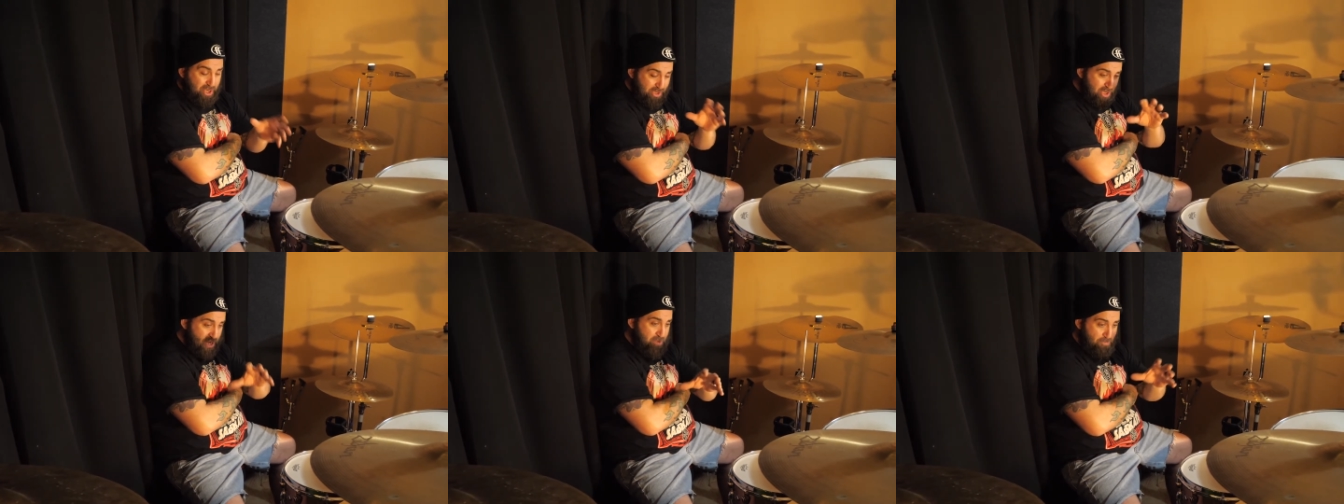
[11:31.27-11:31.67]

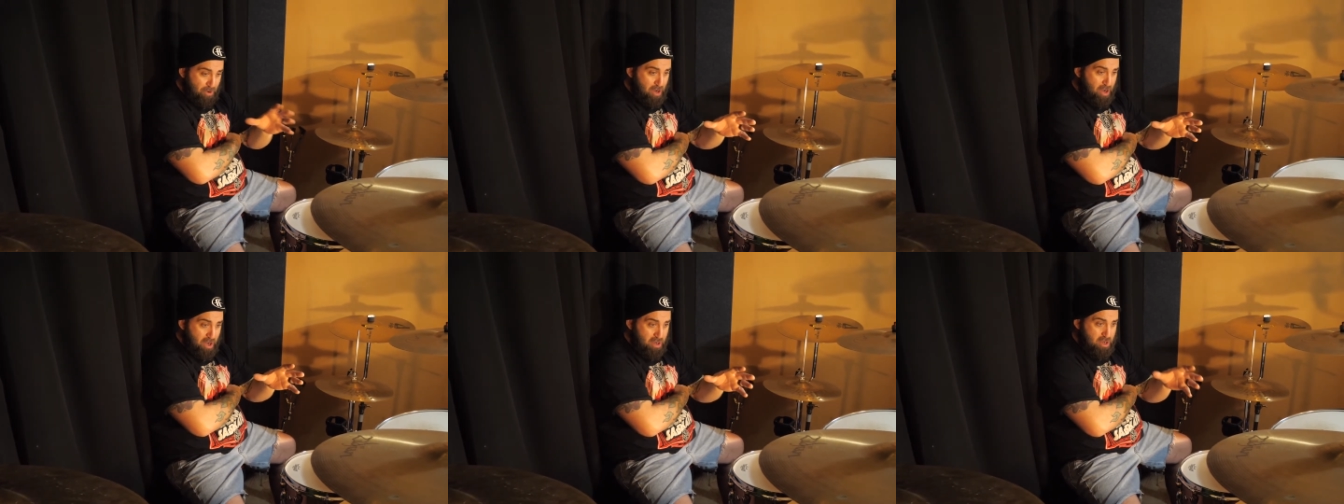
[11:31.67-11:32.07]
and keep
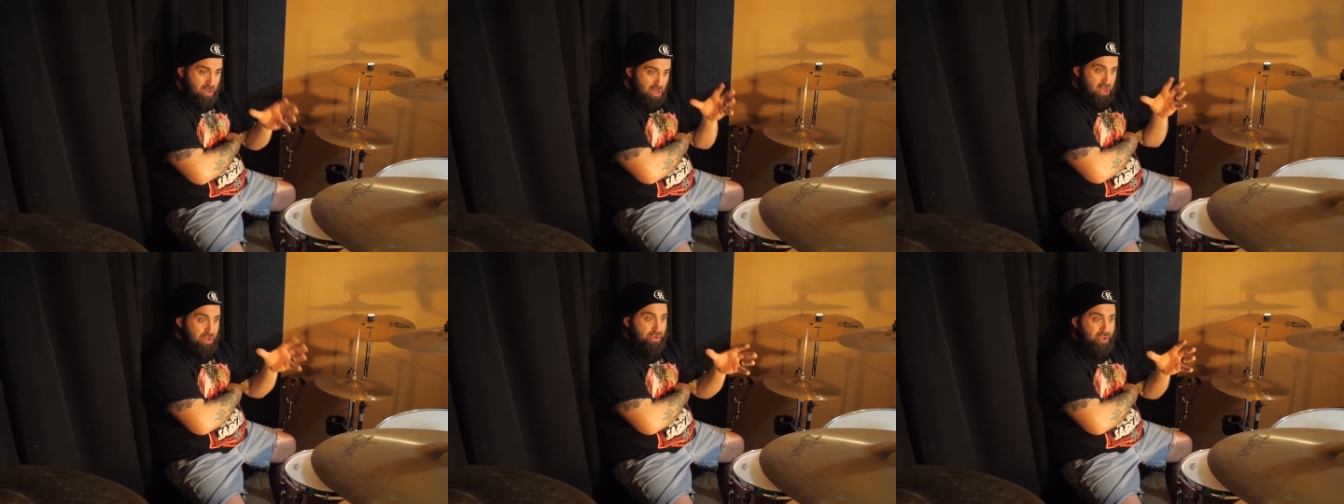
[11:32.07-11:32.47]
uh,
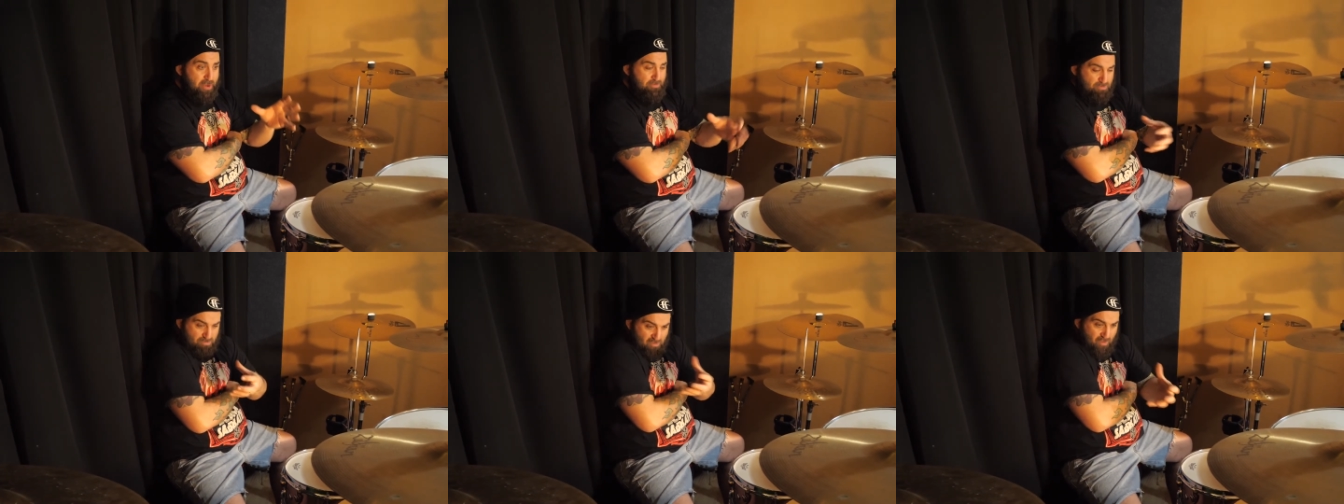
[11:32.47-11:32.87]

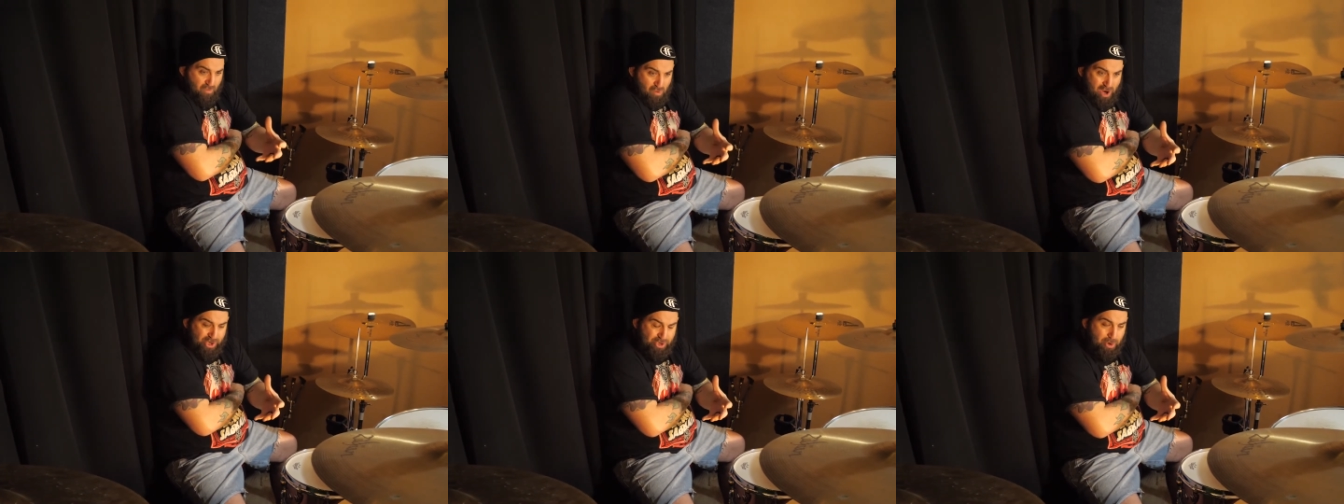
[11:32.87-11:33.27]
keep
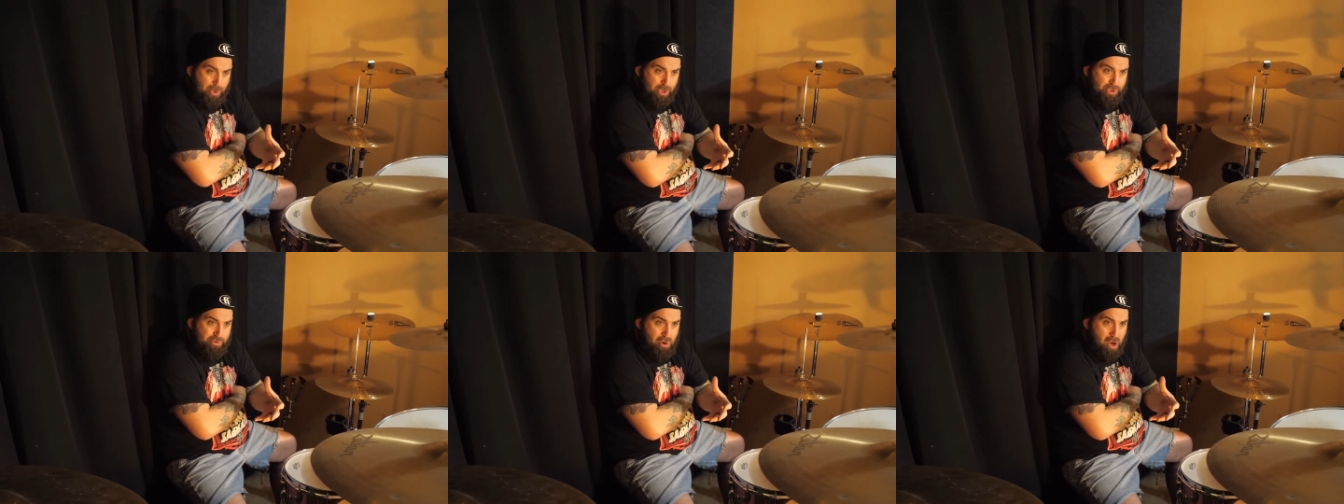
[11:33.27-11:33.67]
fresh
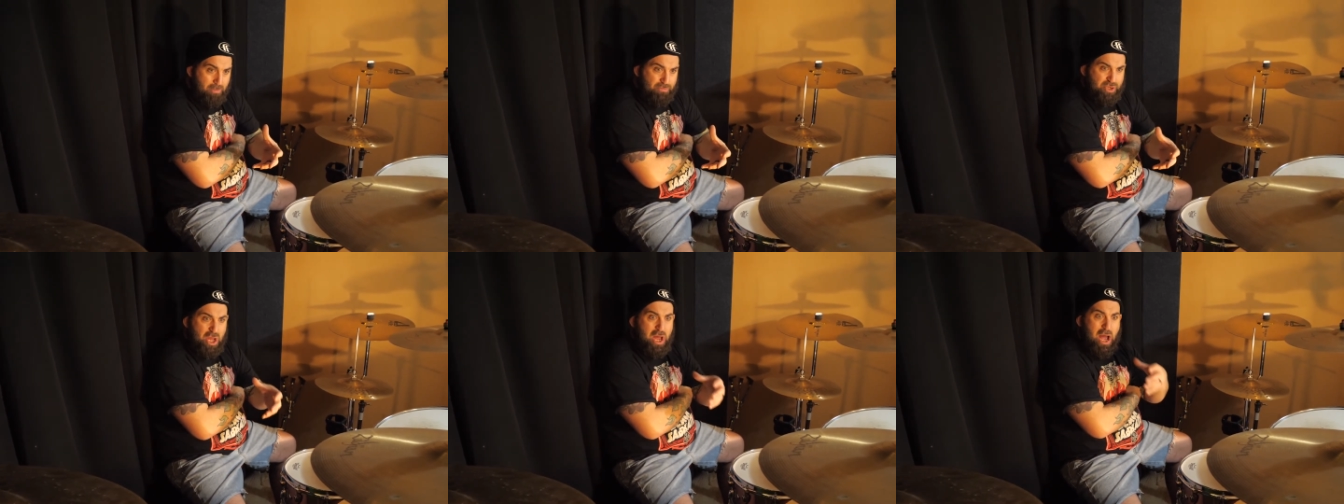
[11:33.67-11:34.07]
on the
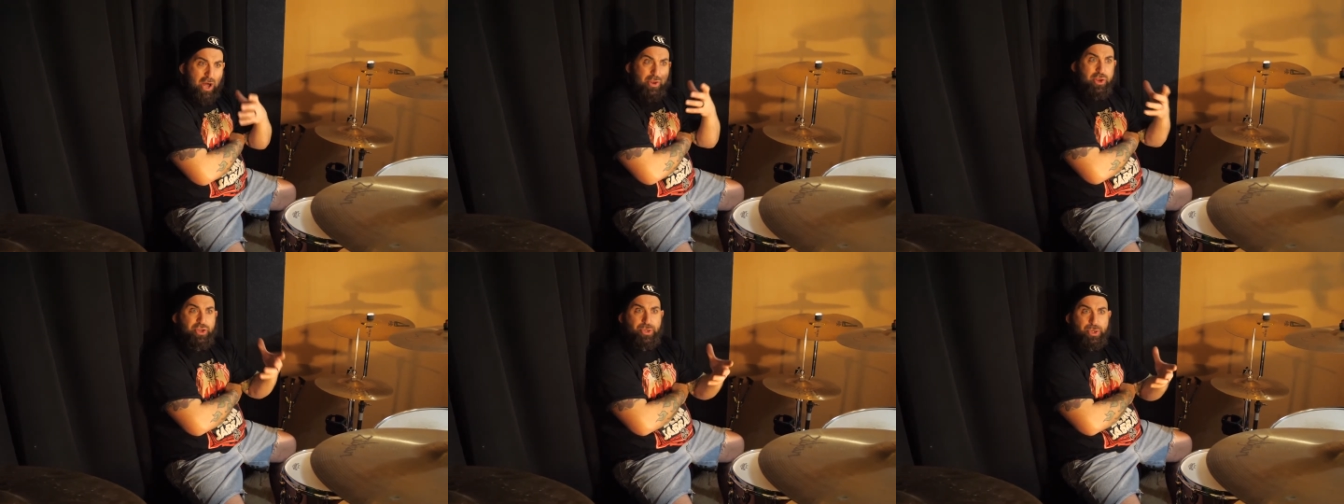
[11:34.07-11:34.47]
drums
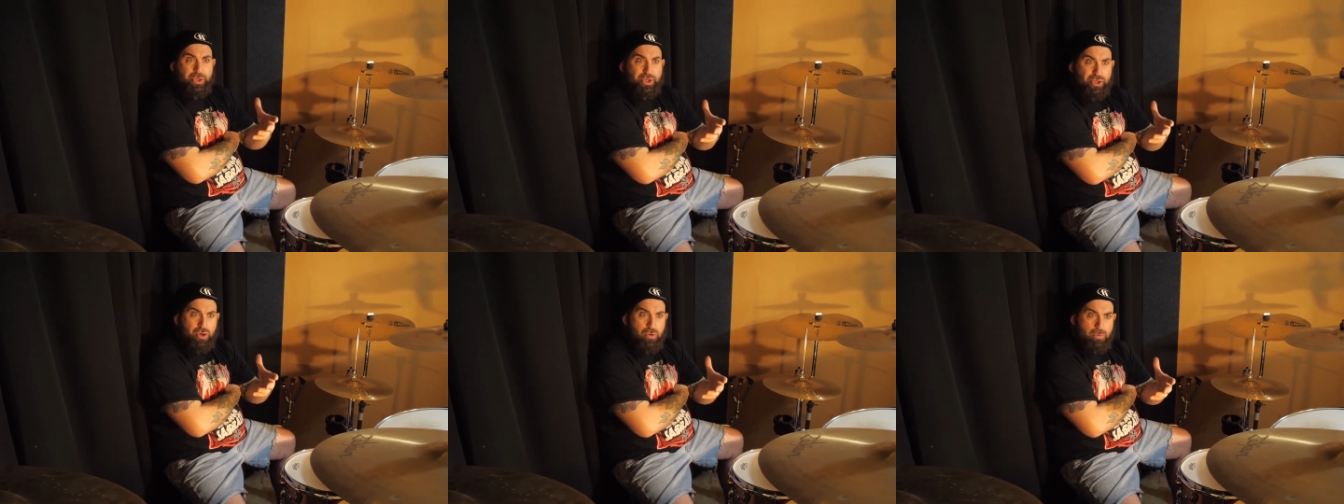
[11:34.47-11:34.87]
and listening
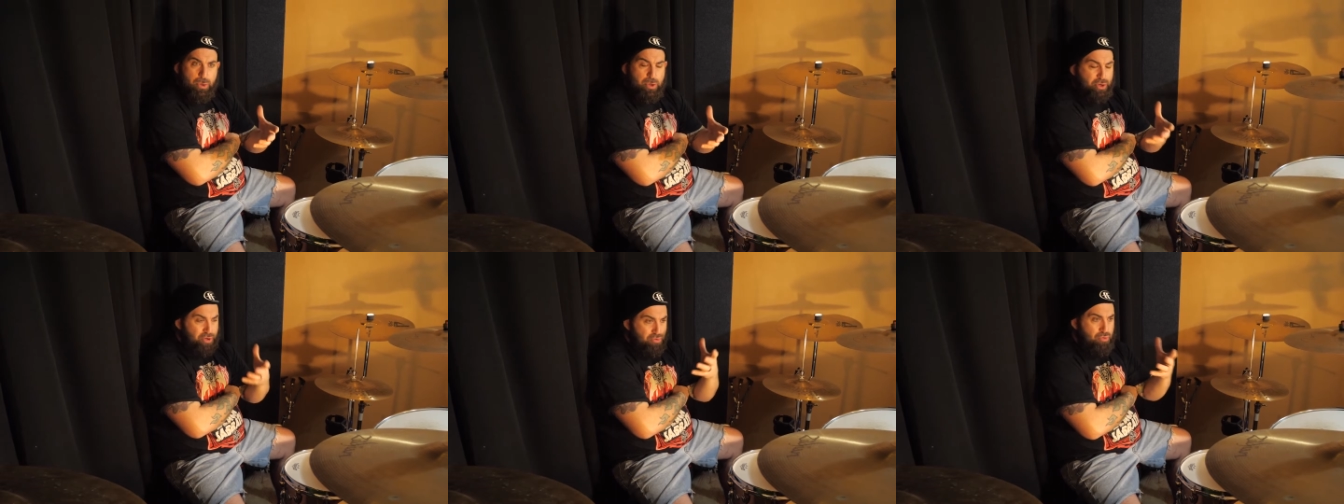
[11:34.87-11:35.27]

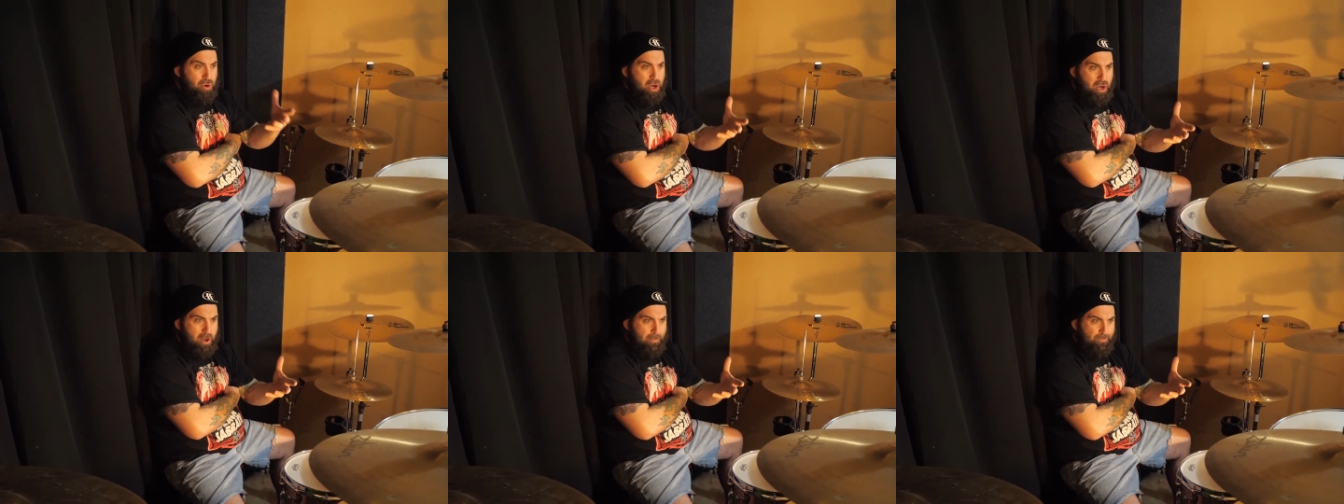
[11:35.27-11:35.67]
to to
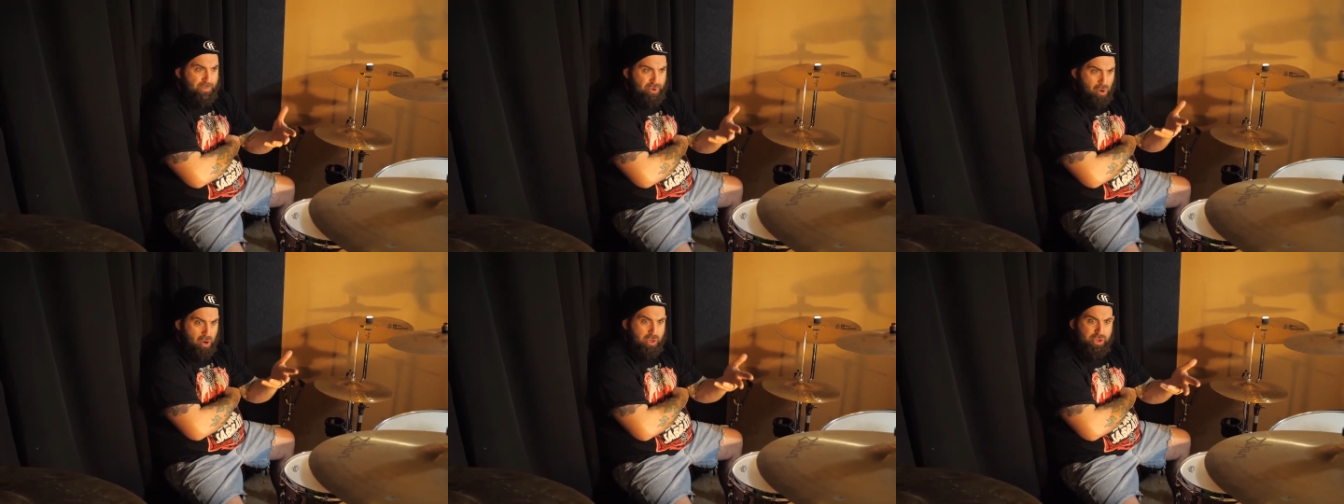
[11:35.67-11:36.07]
uh,
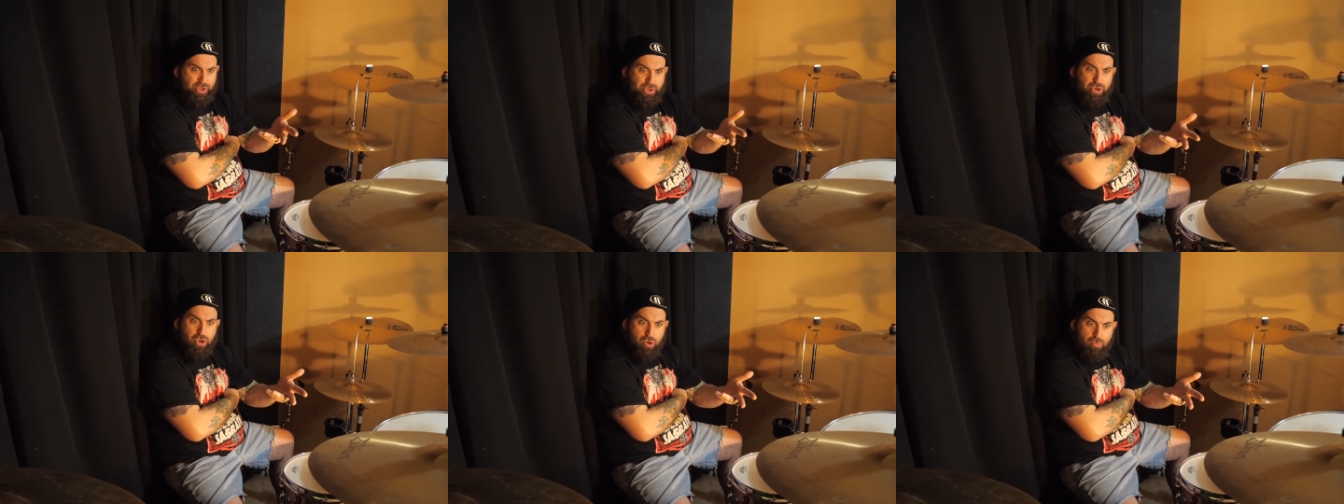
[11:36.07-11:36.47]
sorry,
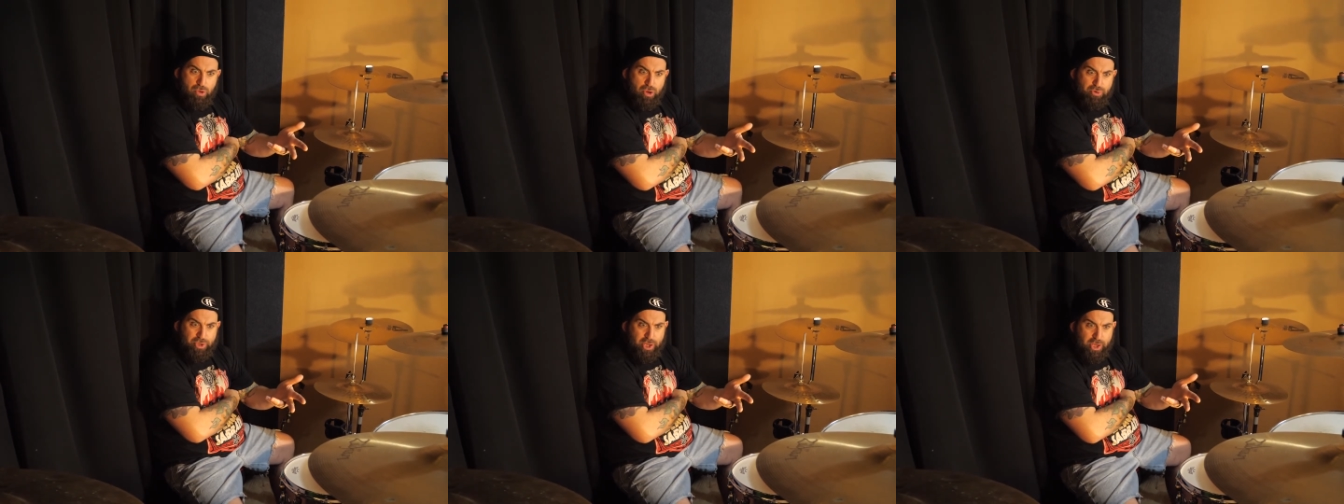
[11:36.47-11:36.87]
listening to new
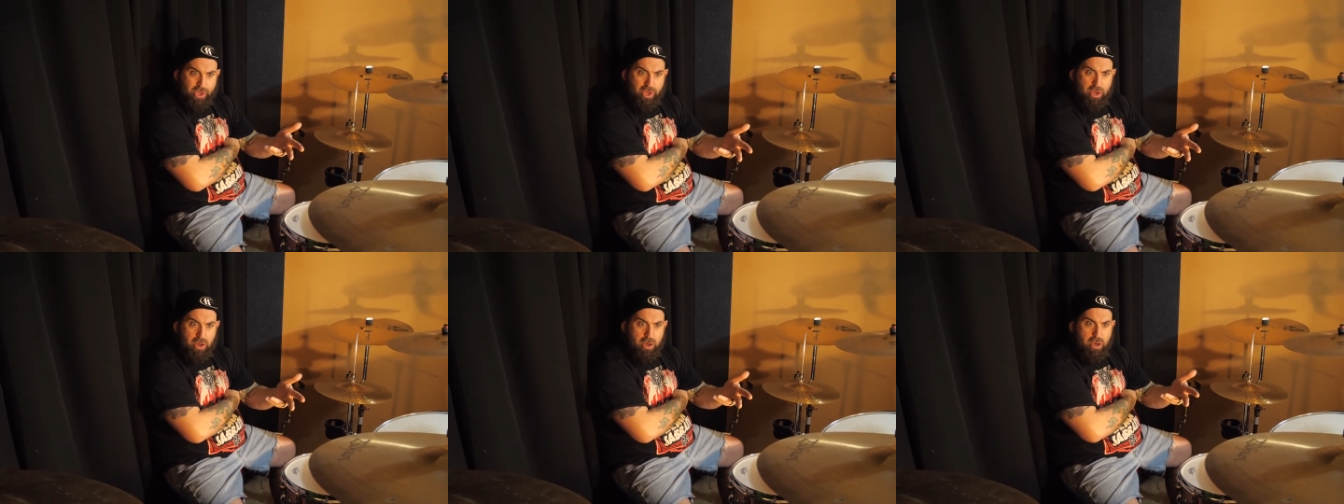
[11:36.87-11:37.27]
music.